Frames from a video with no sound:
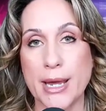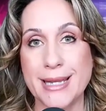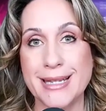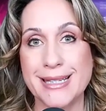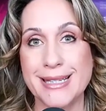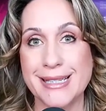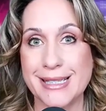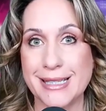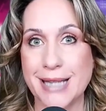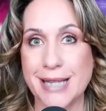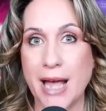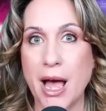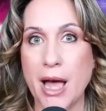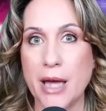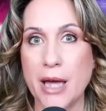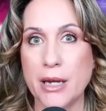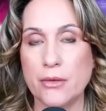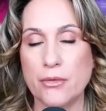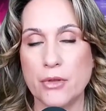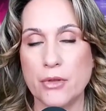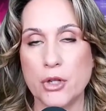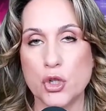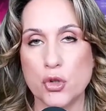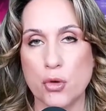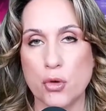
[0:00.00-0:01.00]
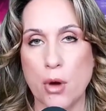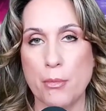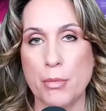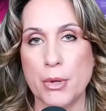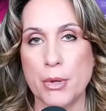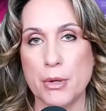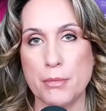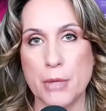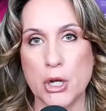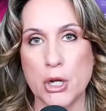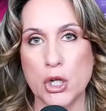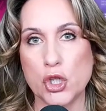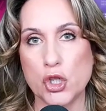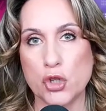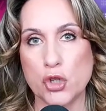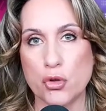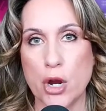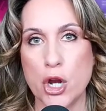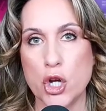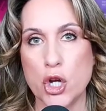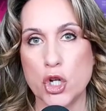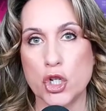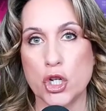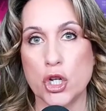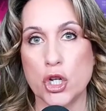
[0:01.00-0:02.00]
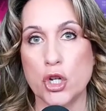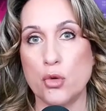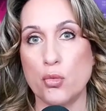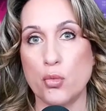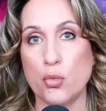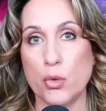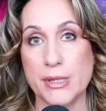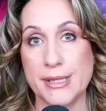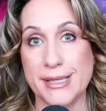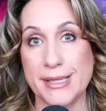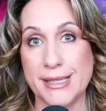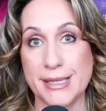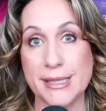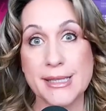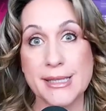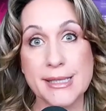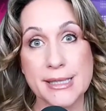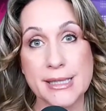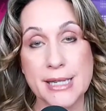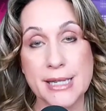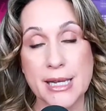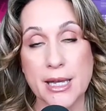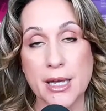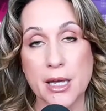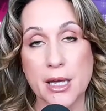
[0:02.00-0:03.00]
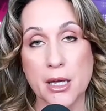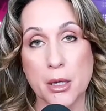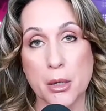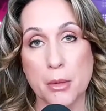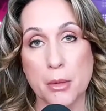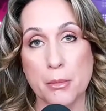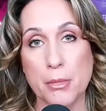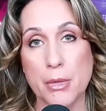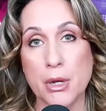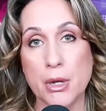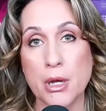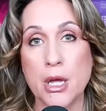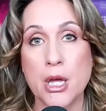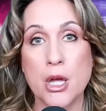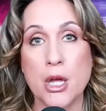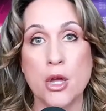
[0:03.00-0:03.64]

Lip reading: inside of the Trump administration resisting him.